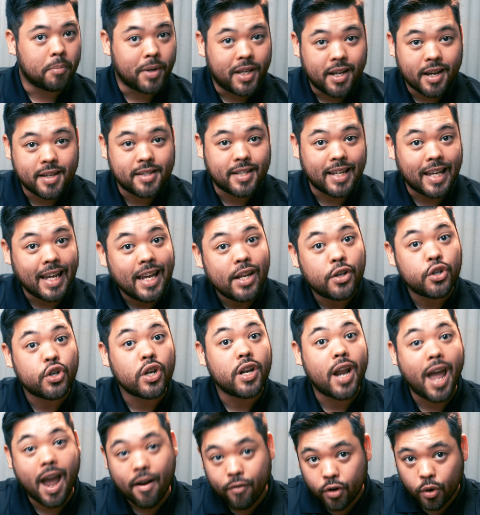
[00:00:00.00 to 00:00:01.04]
Because each
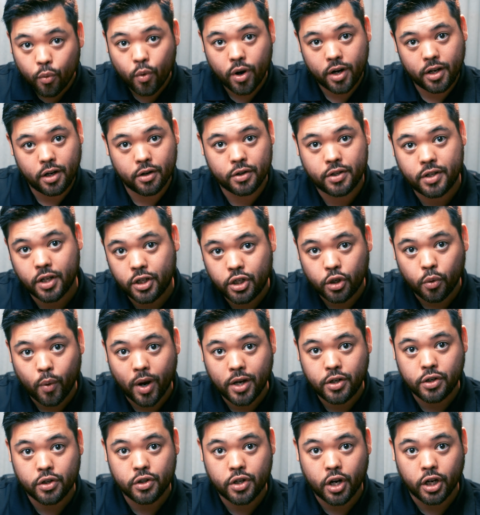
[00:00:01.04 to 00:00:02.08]
and every one of your
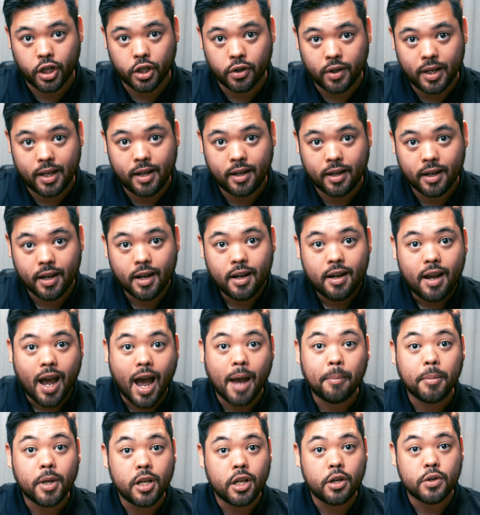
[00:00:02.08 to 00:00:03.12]
situations are unique,
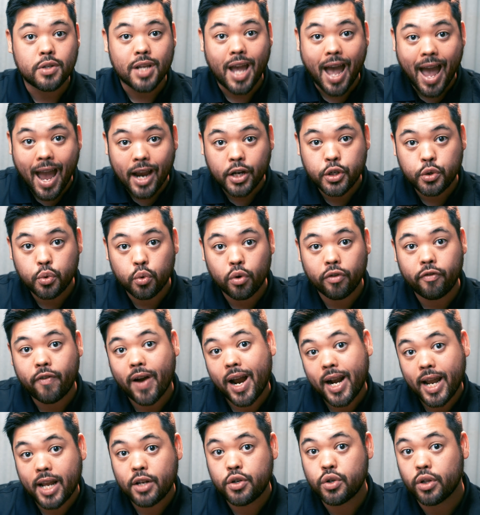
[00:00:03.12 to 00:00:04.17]
I'm going to use actual
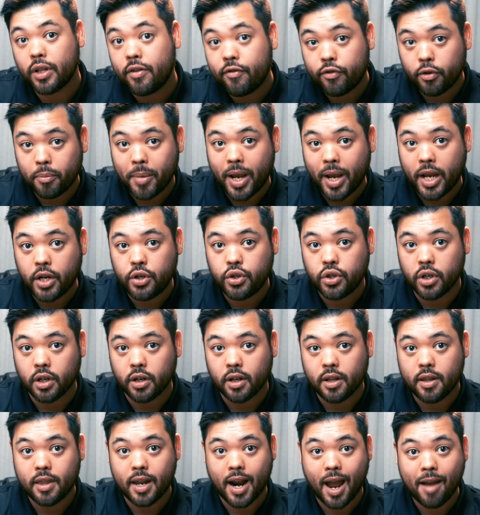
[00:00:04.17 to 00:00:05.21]
financial
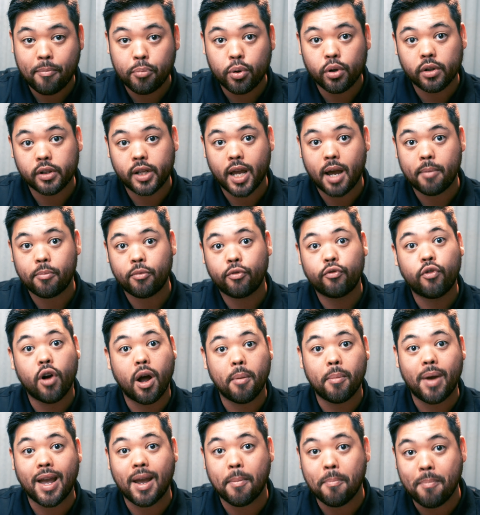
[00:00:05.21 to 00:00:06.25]
information that I pulled up
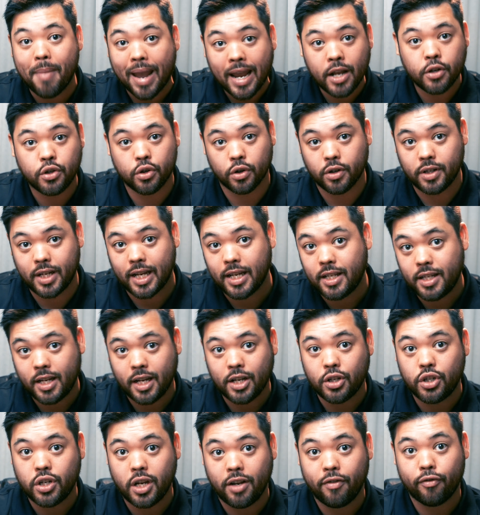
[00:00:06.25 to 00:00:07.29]
from a major DTG
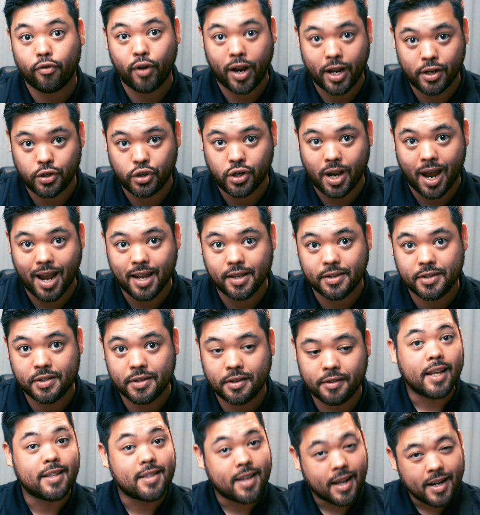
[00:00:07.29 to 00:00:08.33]
franchise.
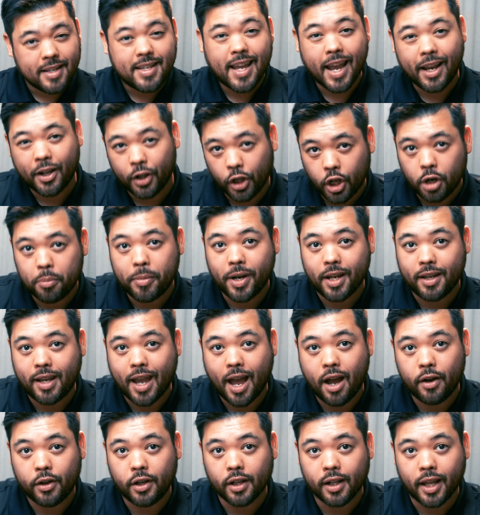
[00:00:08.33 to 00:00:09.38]
It's going to take a little bit of
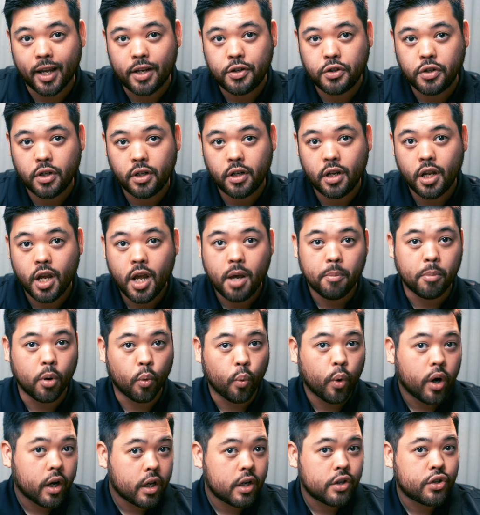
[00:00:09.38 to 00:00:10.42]
calculation, but
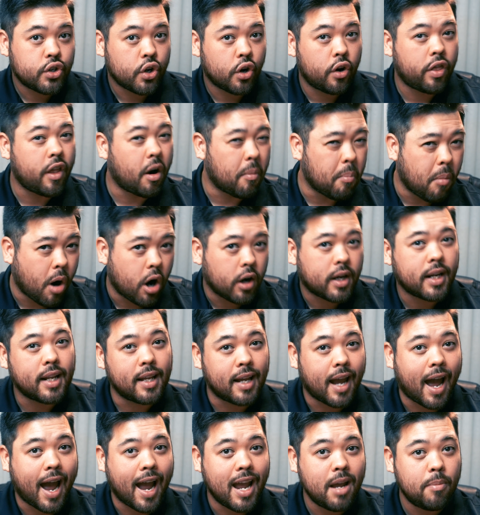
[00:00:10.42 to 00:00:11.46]
we're going to turn their marketing
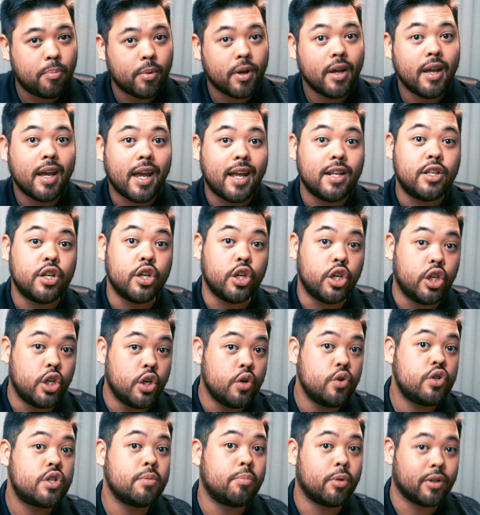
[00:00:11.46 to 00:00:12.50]
hype into
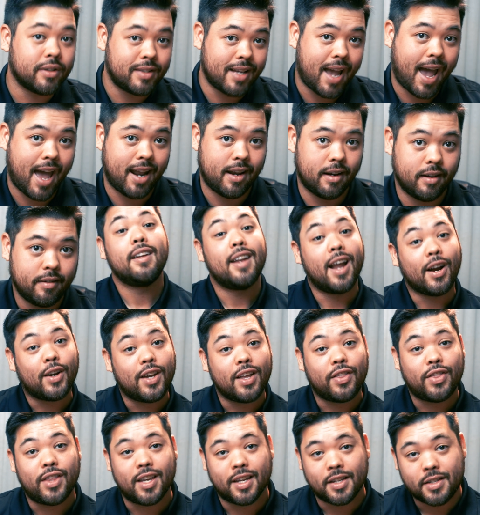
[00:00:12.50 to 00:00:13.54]
usable data. Now
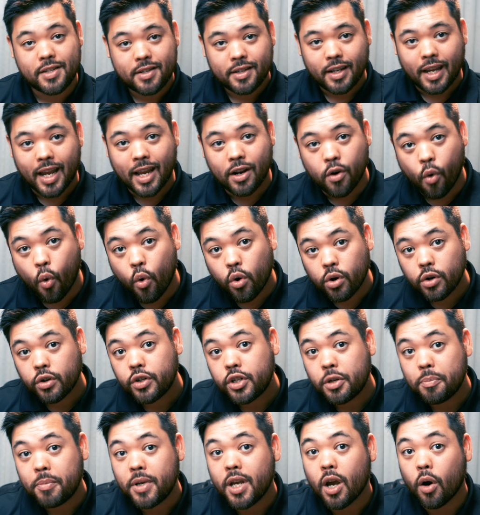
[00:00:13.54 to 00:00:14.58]
get this, in order
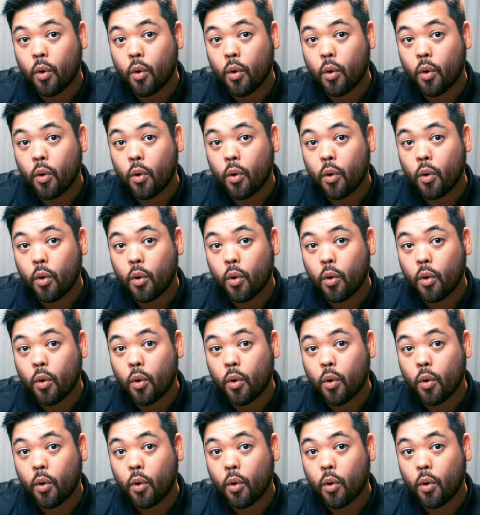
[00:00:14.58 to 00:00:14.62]
to be